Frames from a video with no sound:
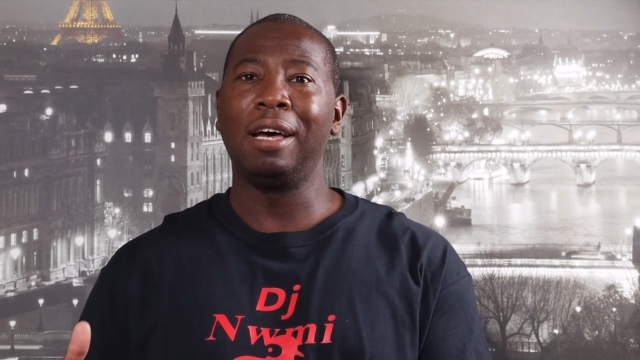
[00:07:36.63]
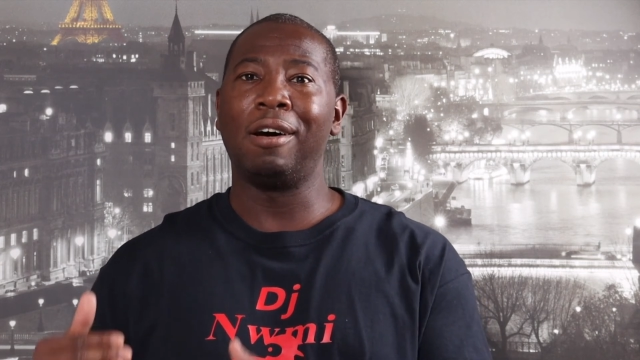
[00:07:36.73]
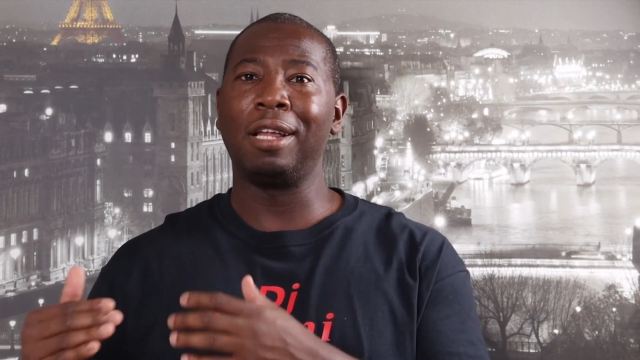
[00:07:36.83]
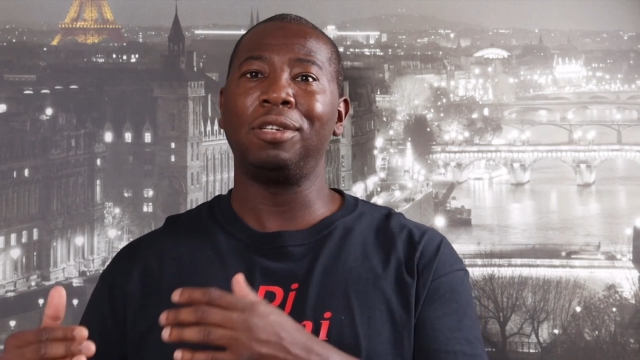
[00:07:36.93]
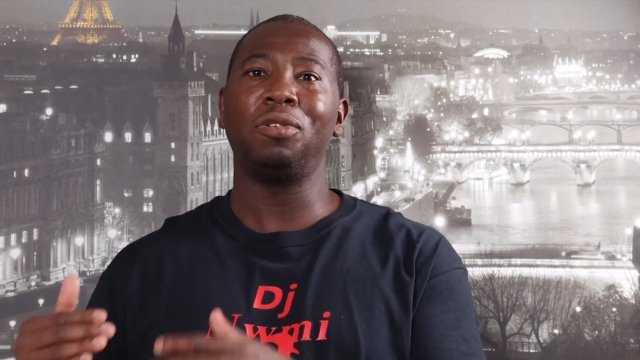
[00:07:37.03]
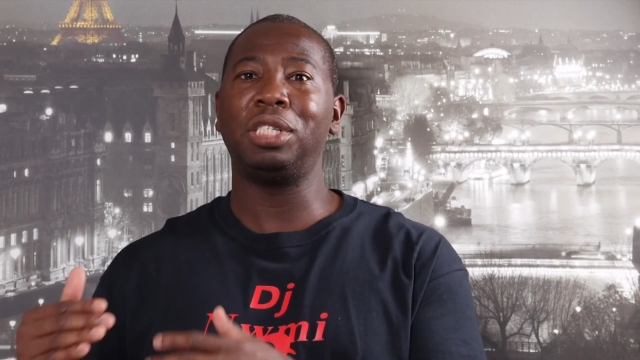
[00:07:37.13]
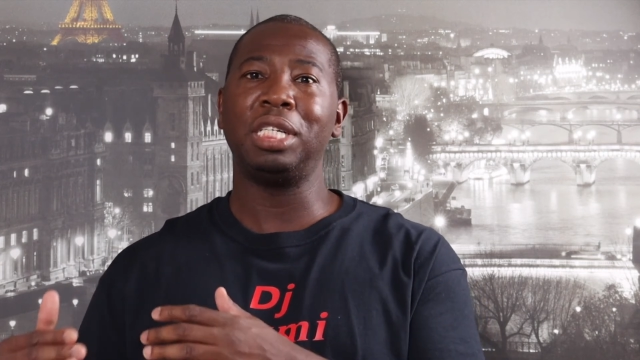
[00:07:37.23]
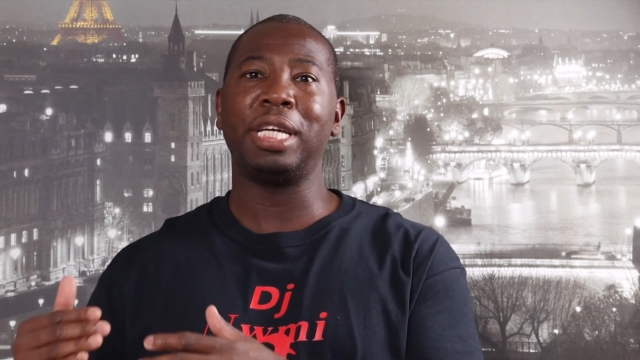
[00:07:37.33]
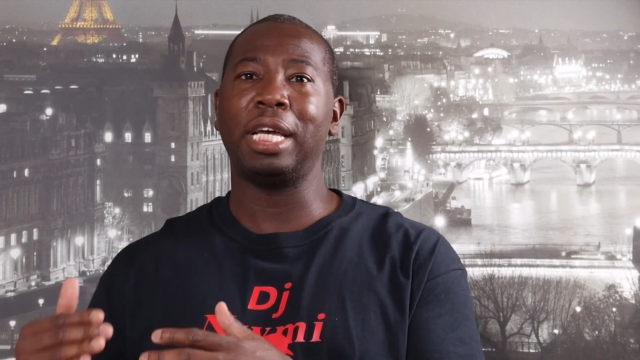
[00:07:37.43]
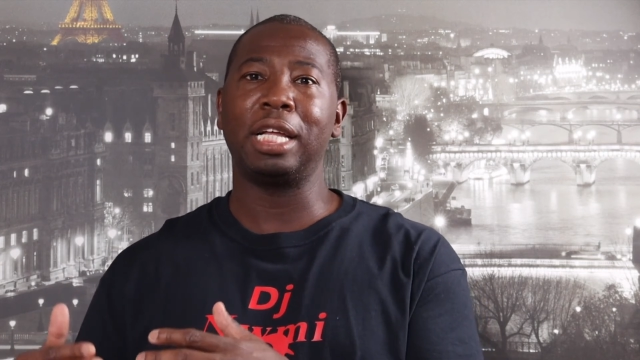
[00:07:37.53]
All I do is
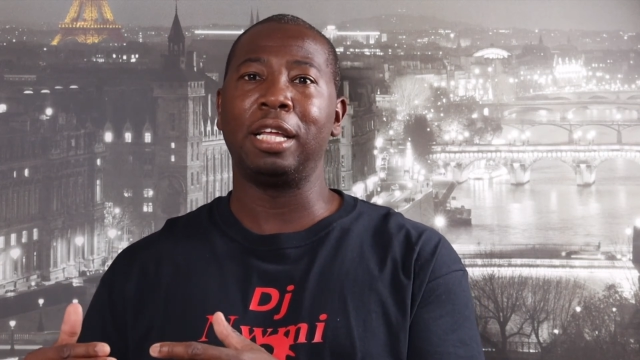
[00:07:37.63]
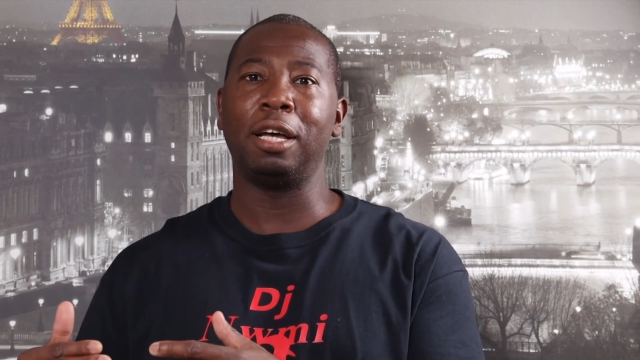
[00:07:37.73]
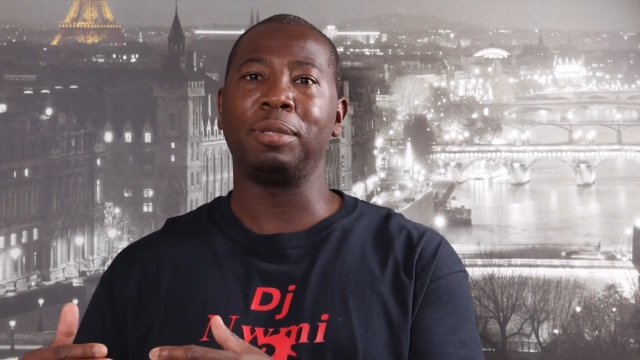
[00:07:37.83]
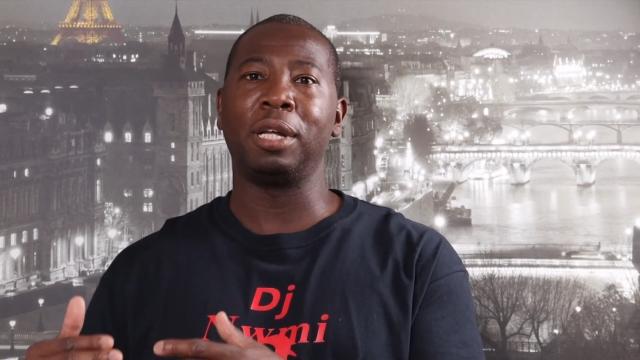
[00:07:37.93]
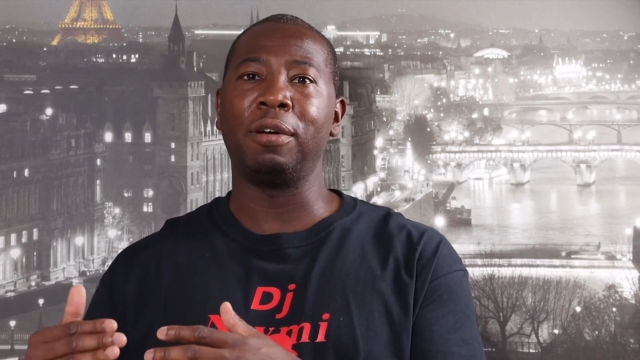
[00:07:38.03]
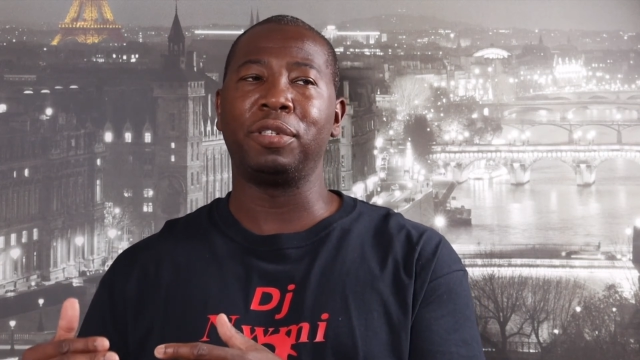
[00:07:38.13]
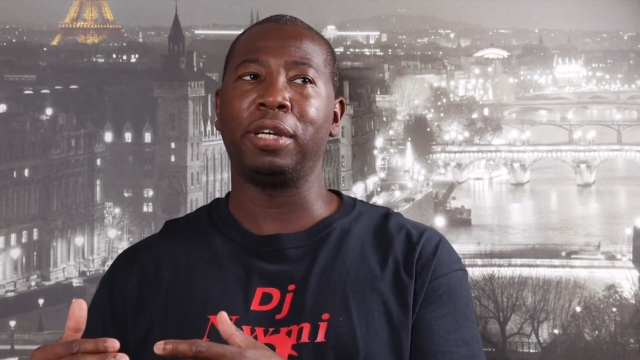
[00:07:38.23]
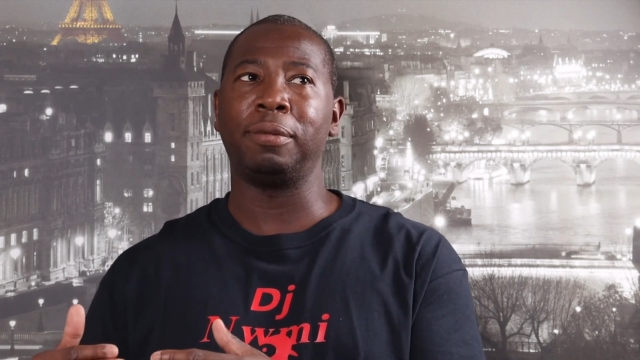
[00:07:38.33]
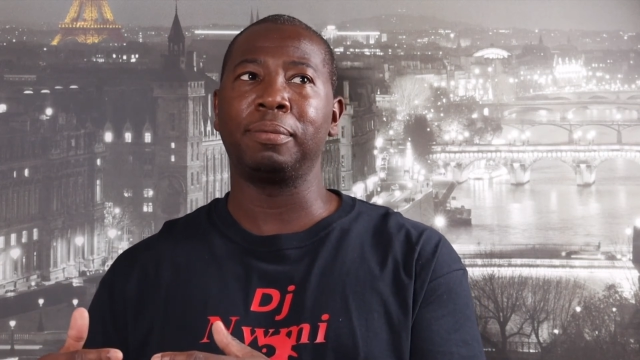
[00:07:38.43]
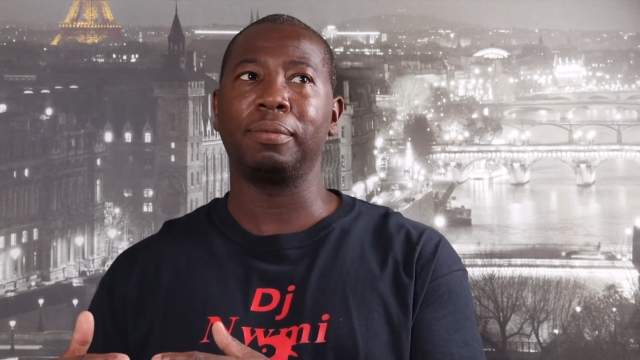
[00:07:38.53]
DJ at clubs, and all of a sudden,